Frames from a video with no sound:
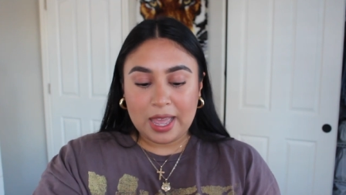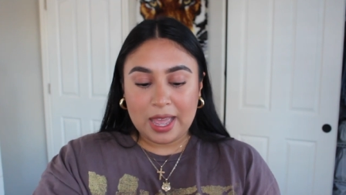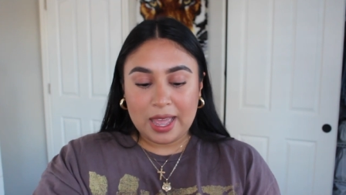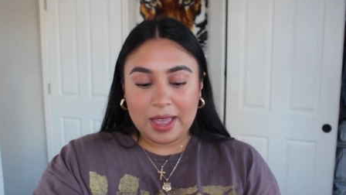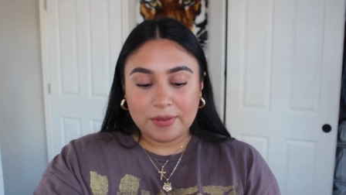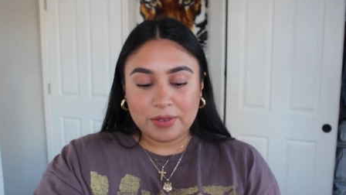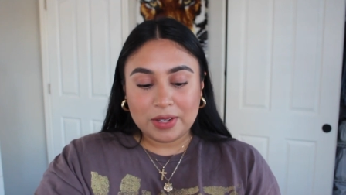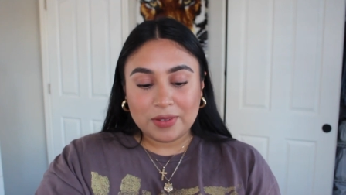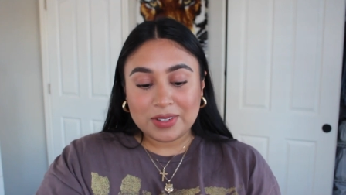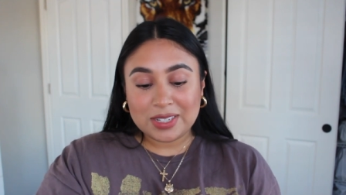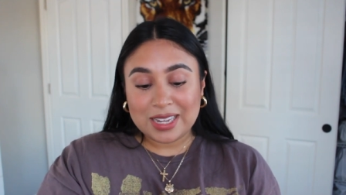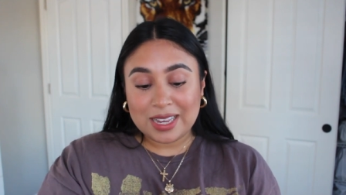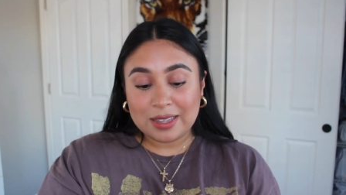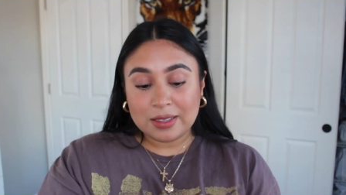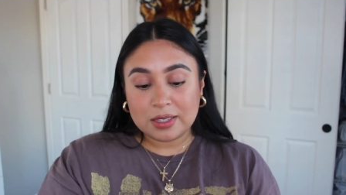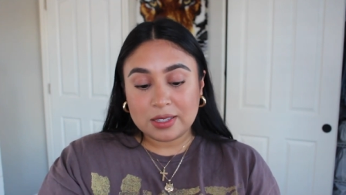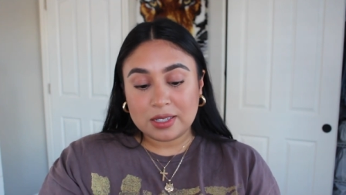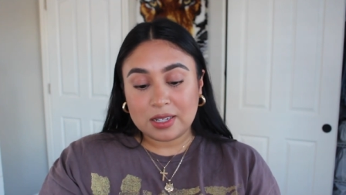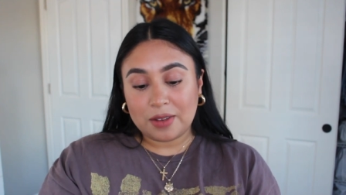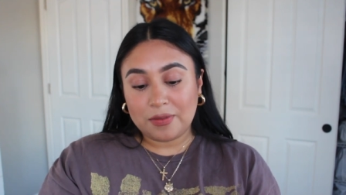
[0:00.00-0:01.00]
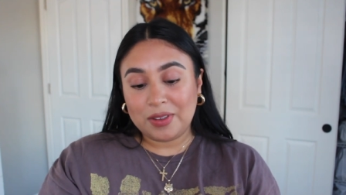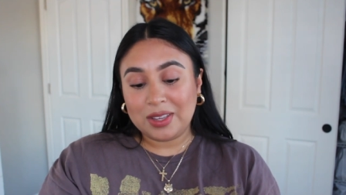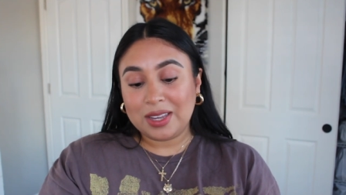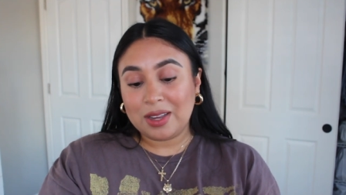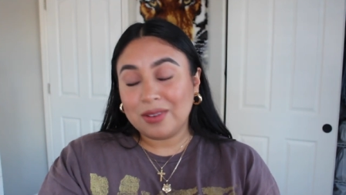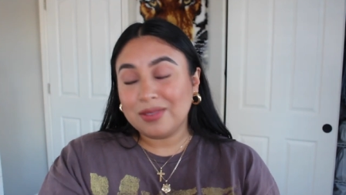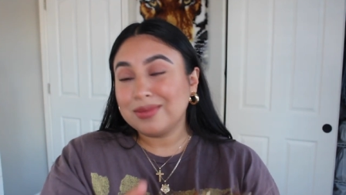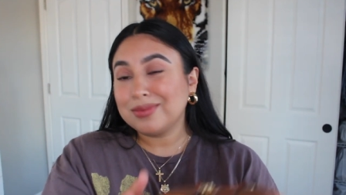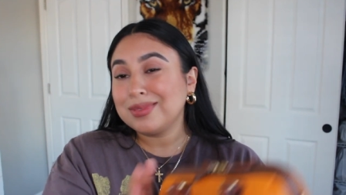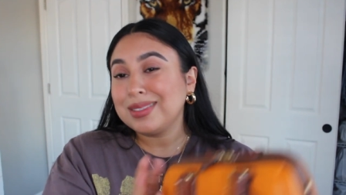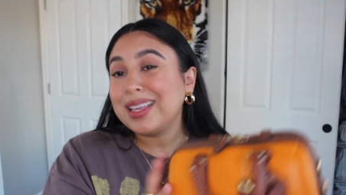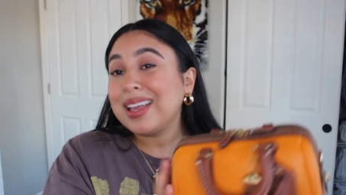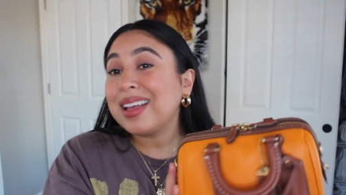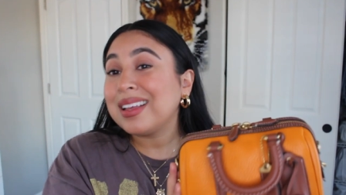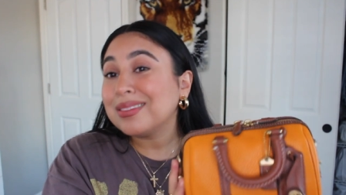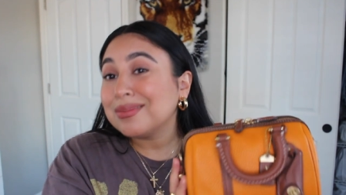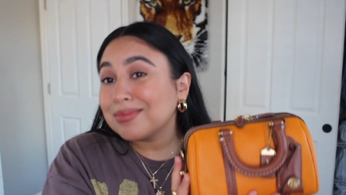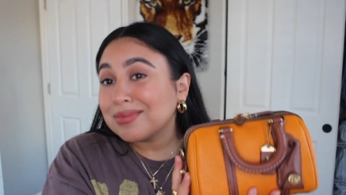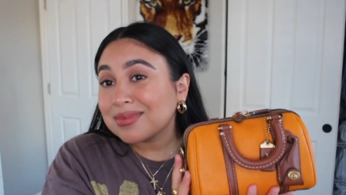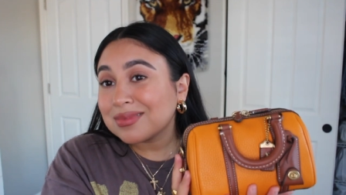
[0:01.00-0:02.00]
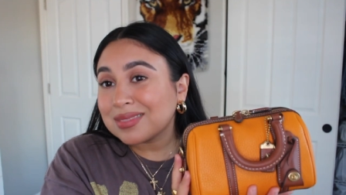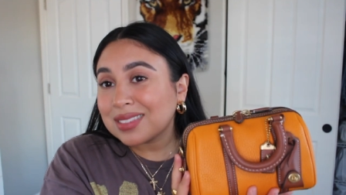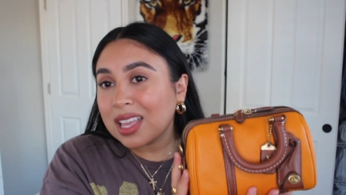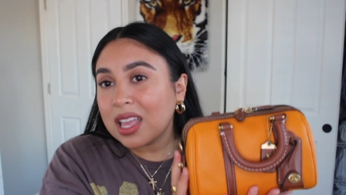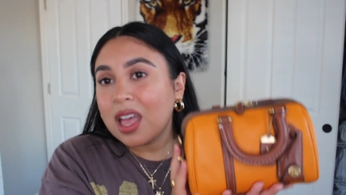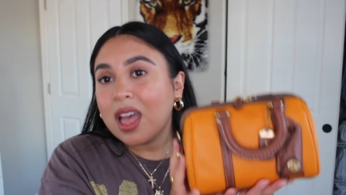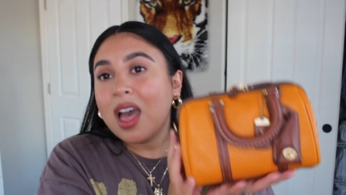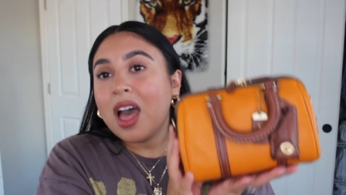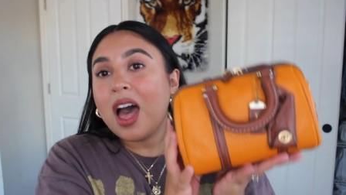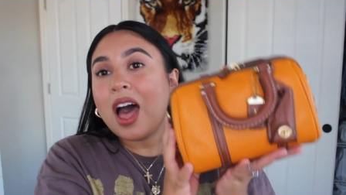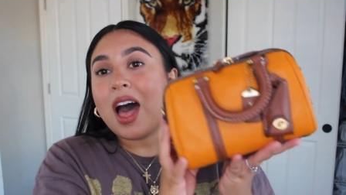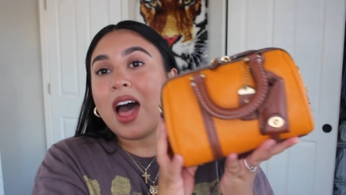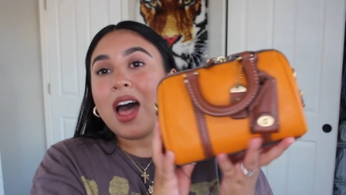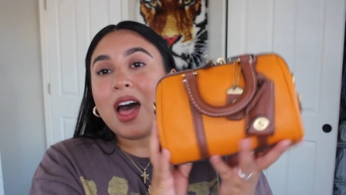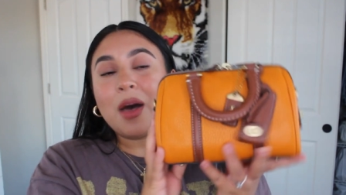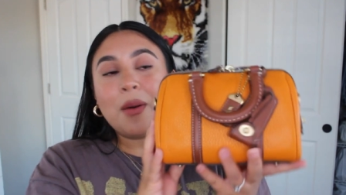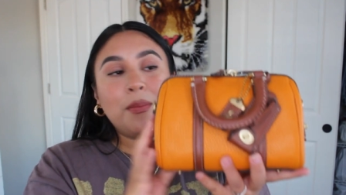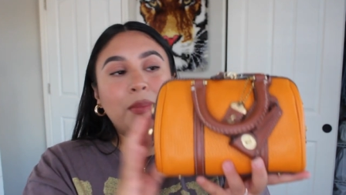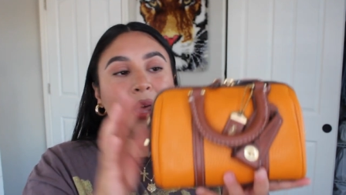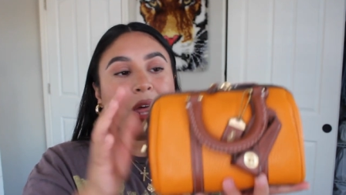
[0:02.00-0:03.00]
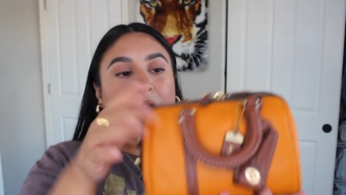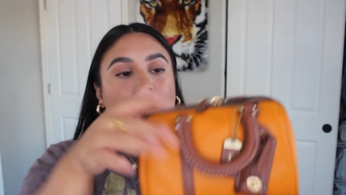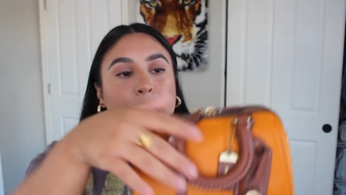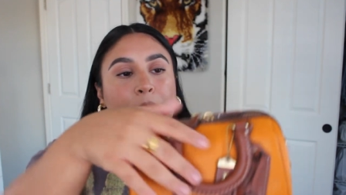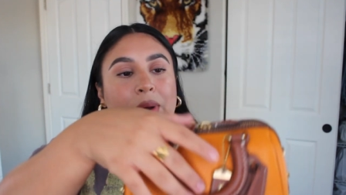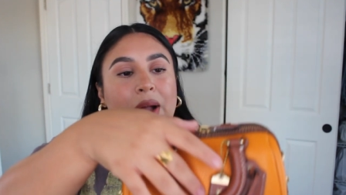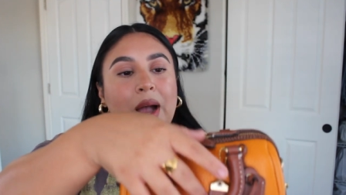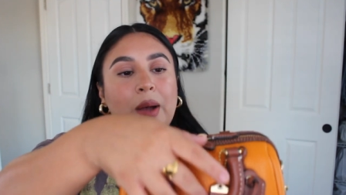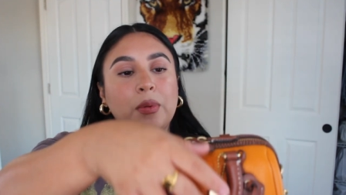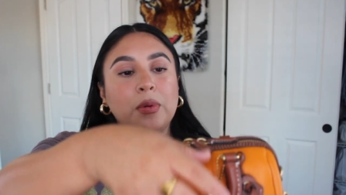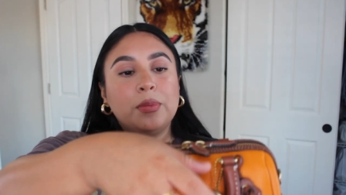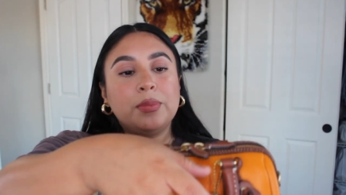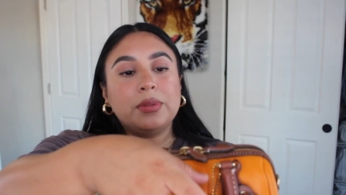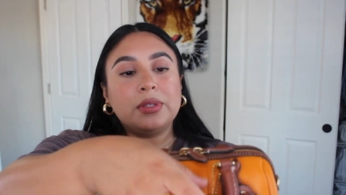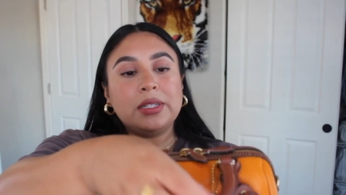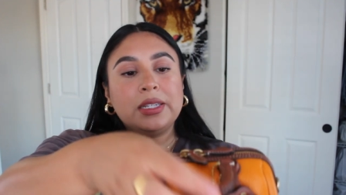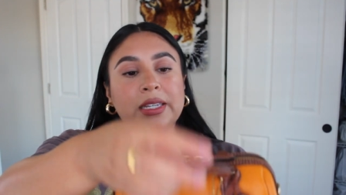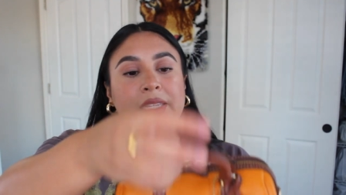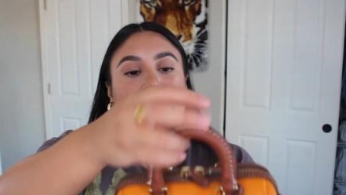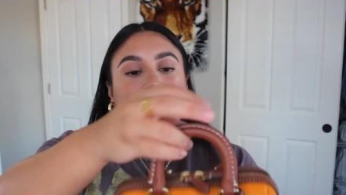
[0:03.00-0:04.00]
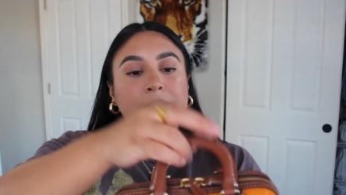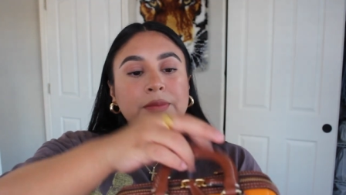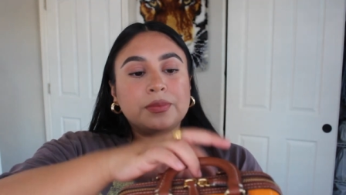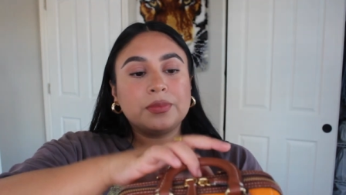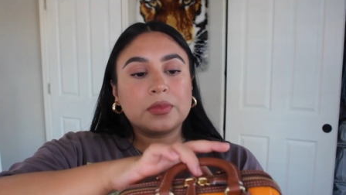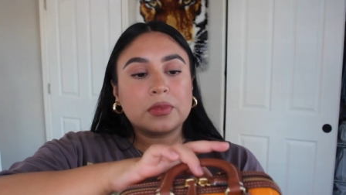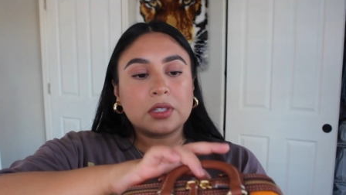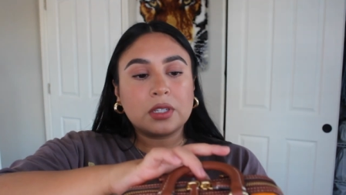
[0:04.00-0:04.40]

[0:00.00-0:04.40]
I haven't even taken the stuffing out yet. Um, but I'll probably,